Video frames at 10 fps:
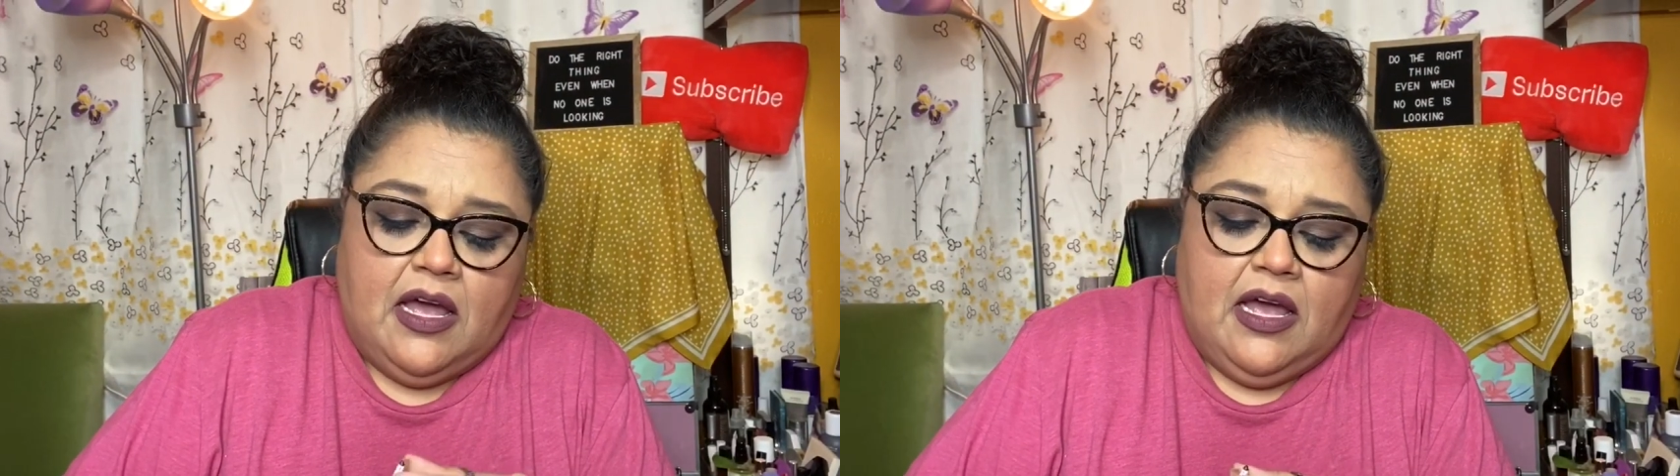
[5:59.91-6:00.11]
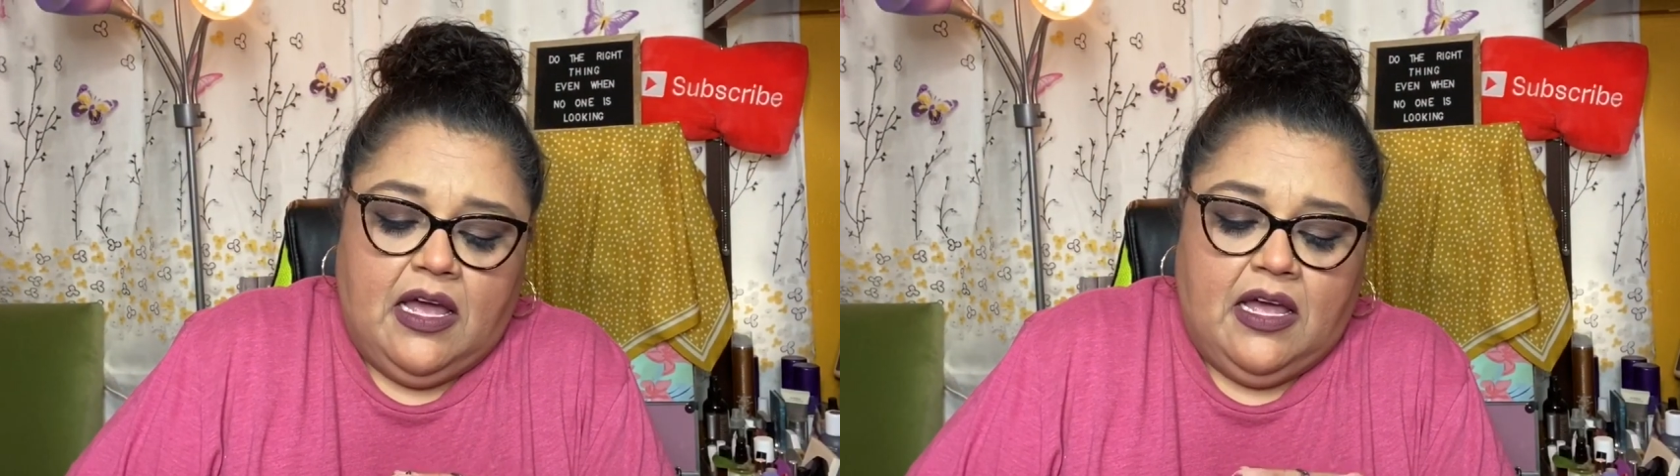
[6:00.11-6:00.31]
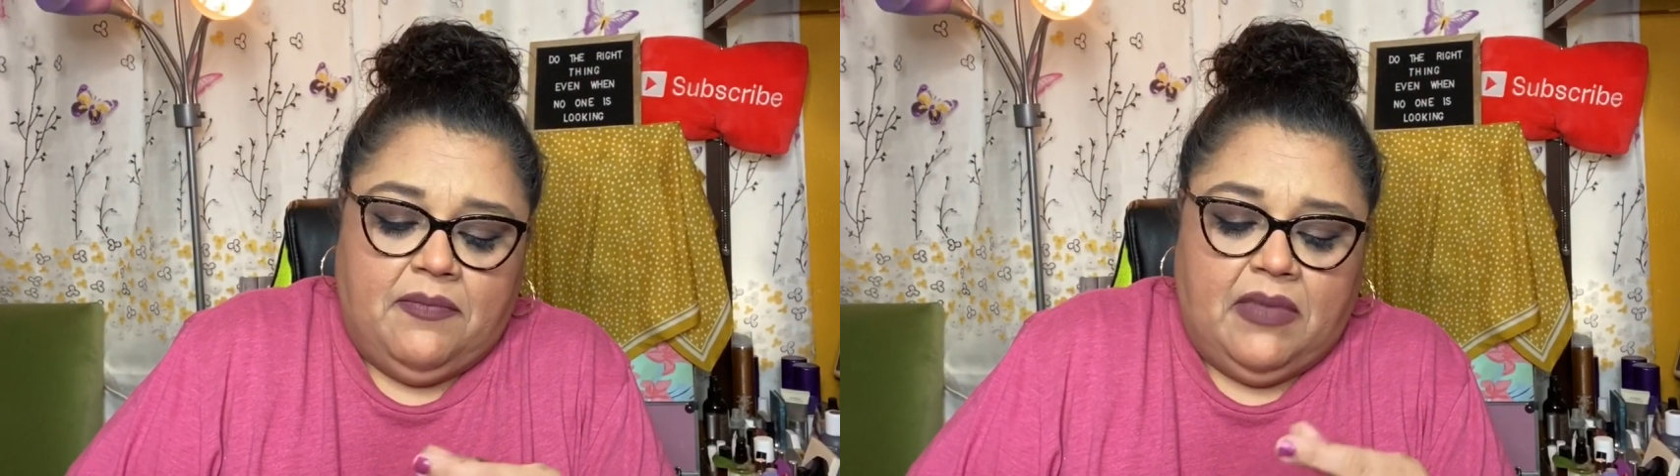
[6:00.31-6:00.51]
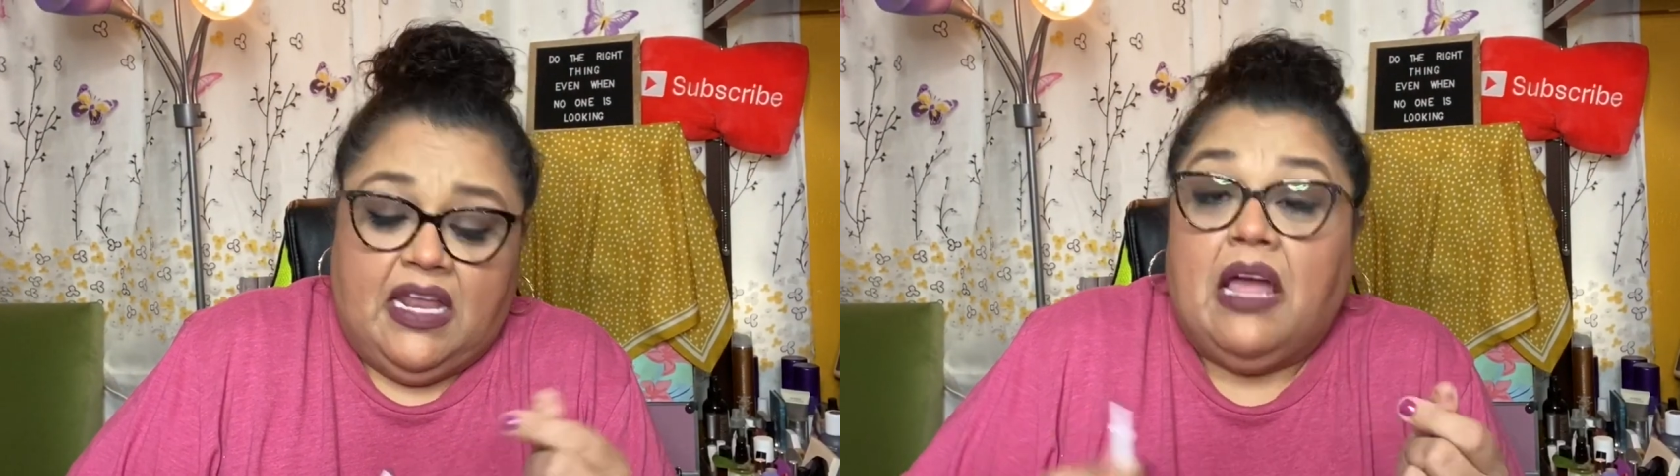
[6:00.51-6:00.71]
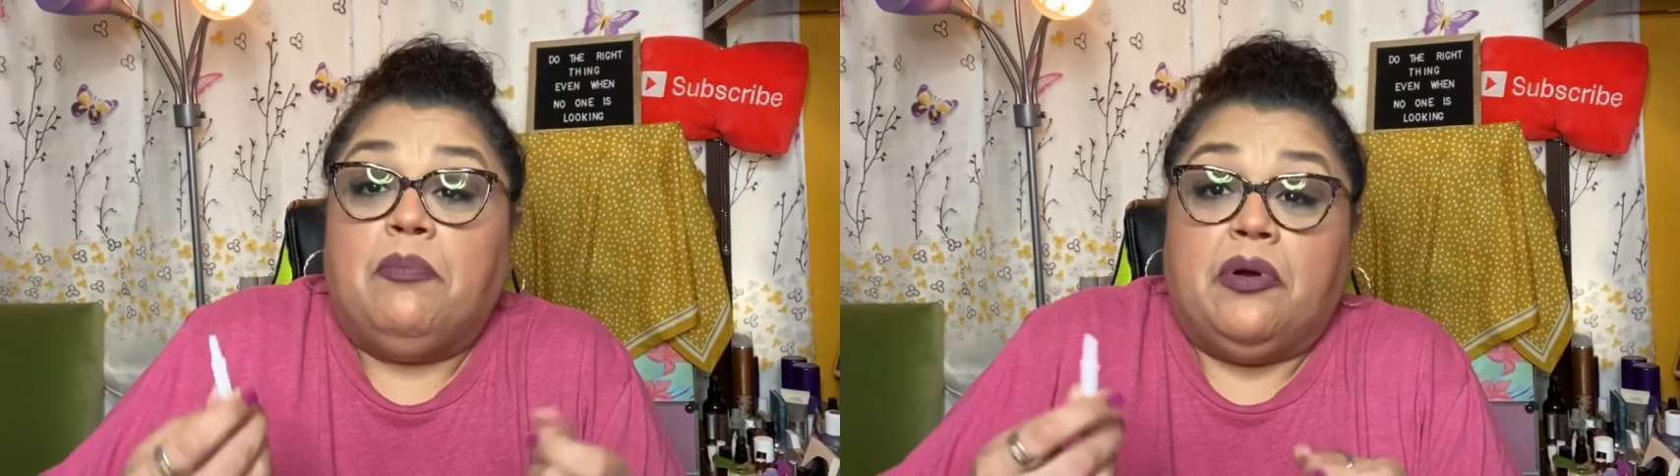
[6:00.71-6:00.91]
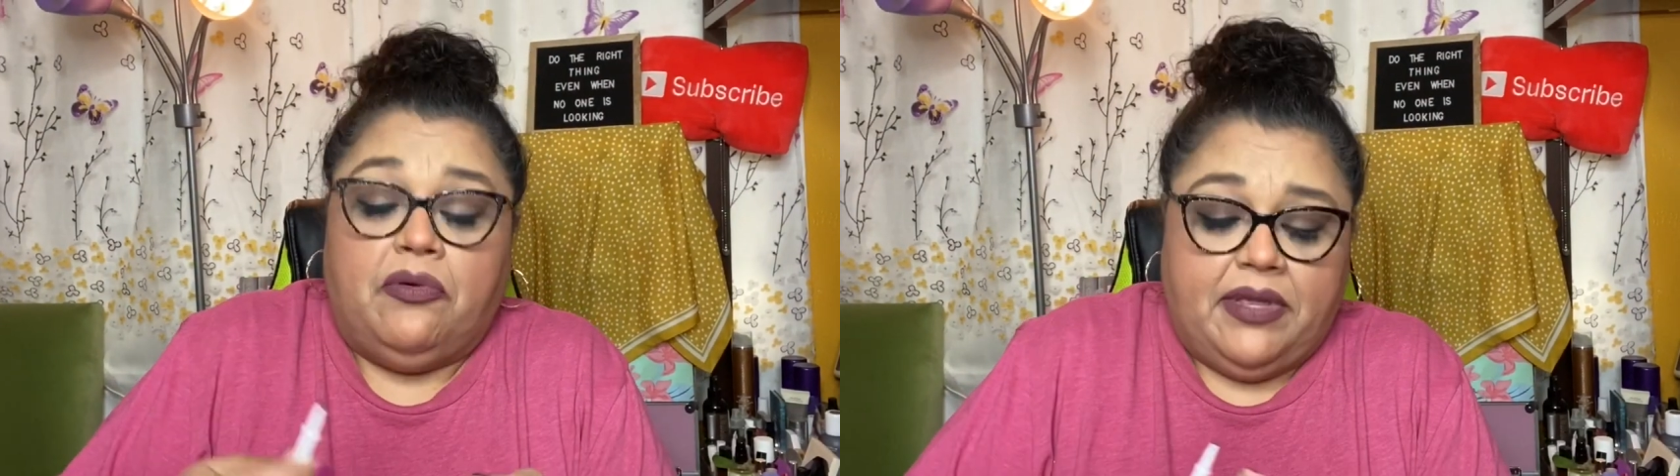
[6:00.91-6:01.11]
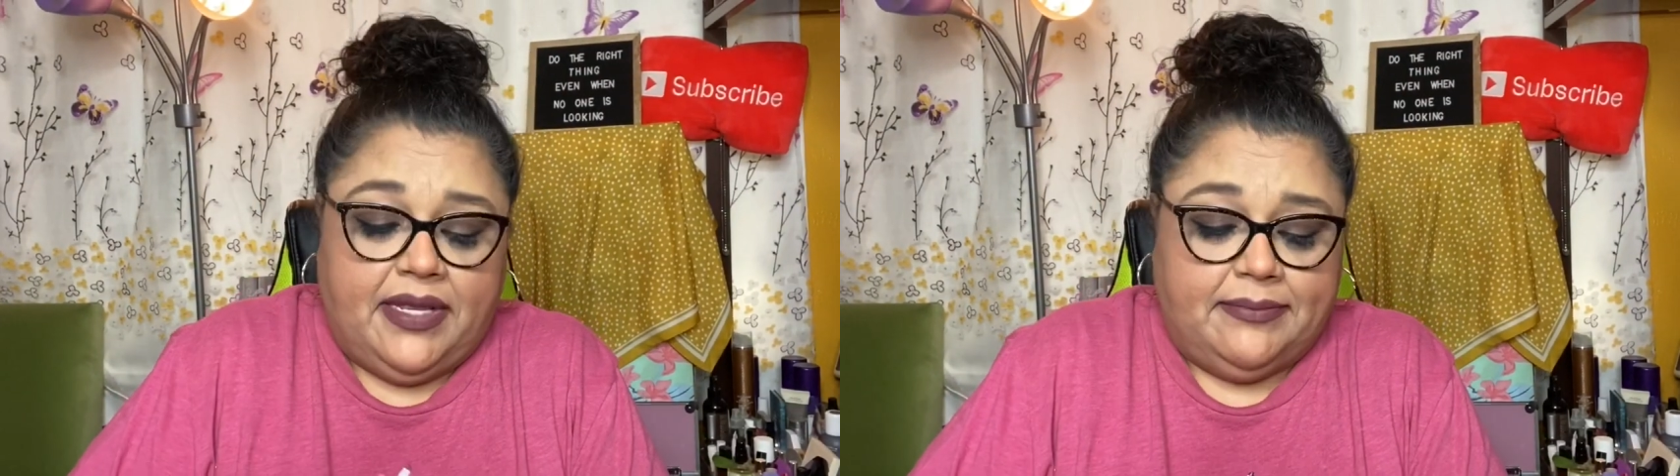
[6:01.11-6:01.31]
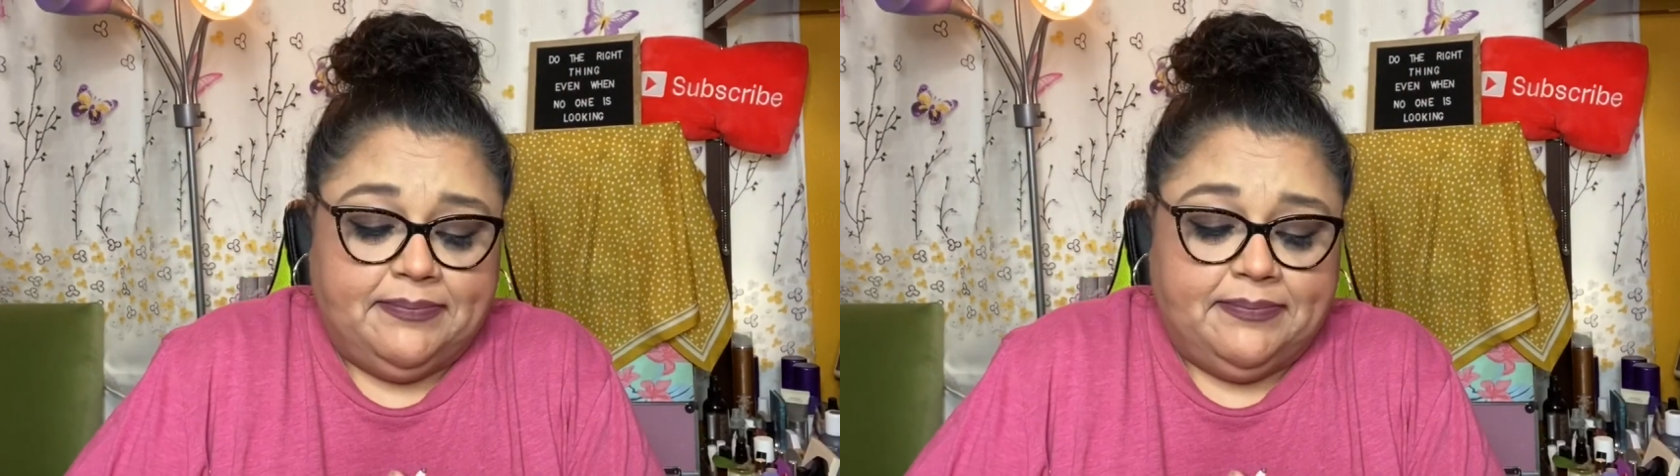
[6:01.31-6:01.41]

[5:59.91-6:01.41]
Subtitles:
And I broke it.